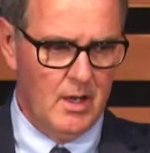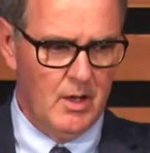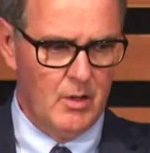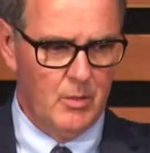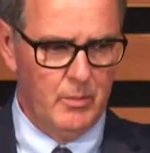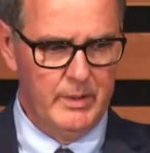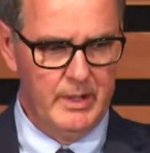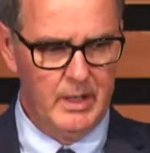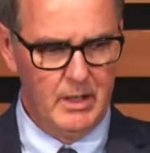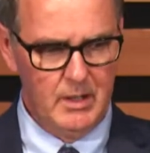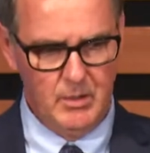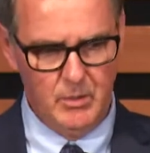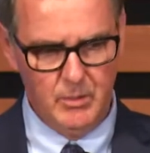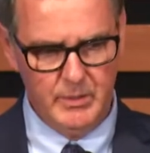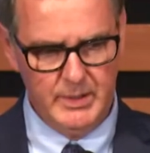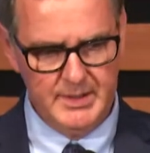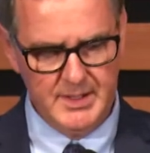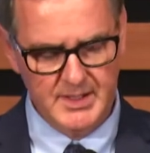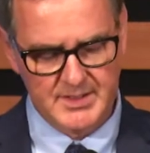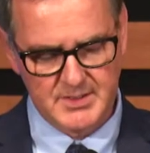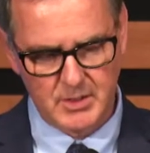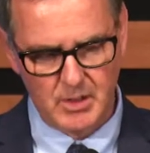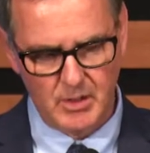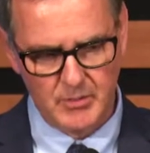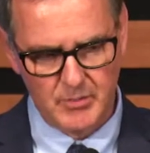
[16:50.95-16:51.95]
We
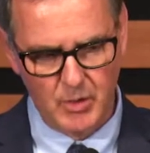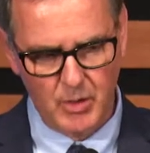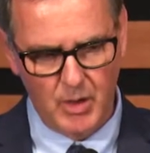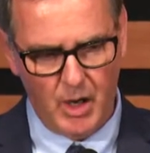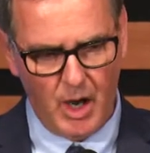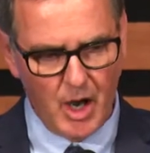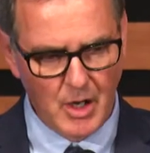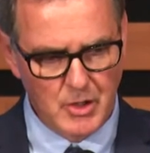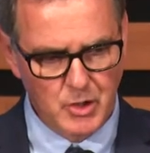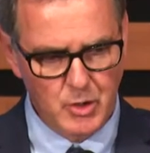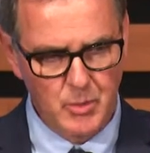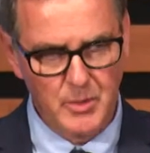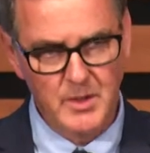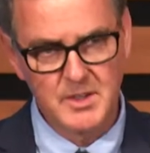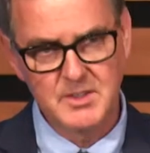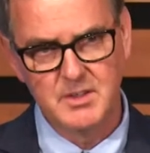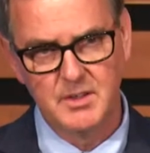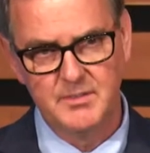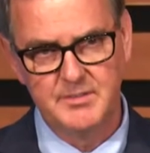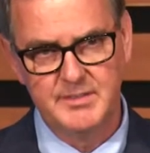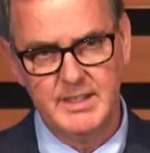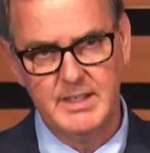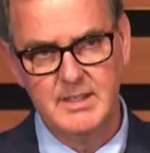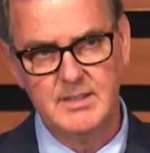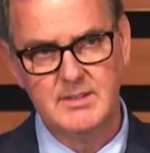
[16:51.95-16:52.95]
discover hundreds
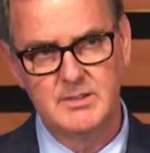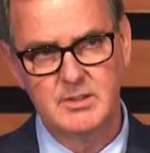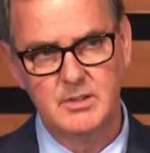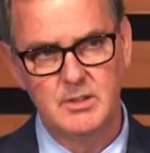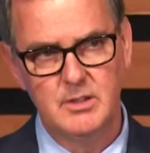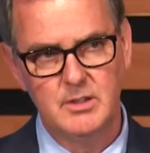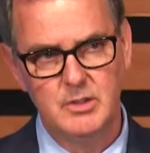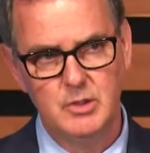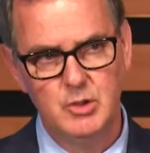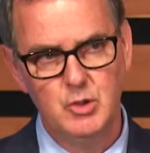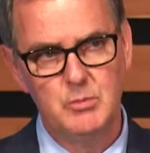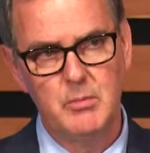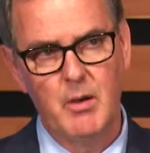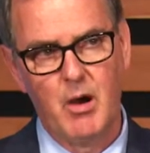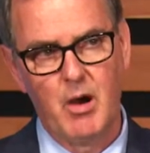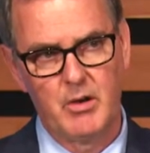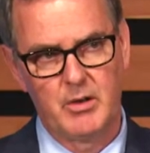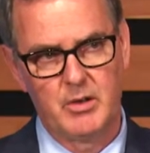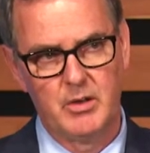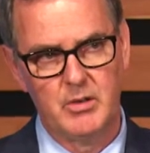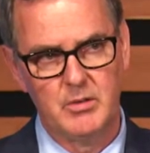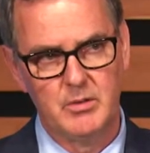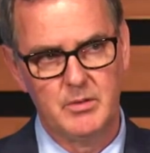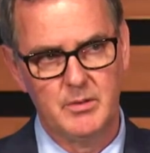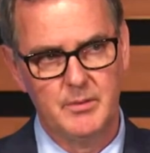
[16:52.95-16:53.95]
of these new
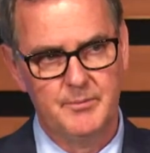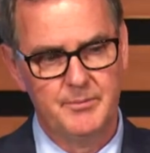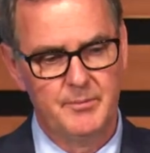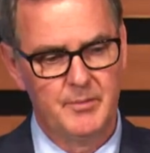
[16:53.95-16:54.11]
markers,